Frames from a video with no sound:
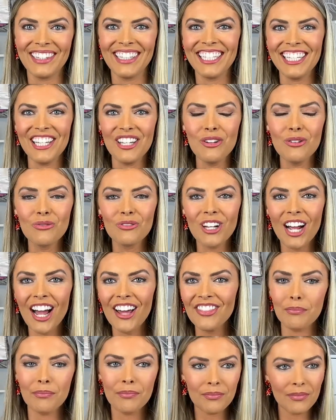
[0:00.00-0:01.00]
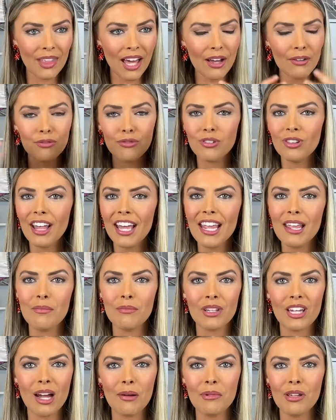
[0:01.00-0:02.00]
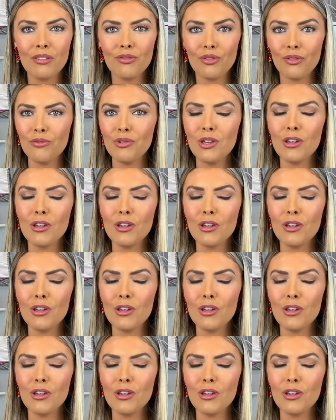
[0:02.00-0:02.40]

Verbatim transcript: You've got that flame coming from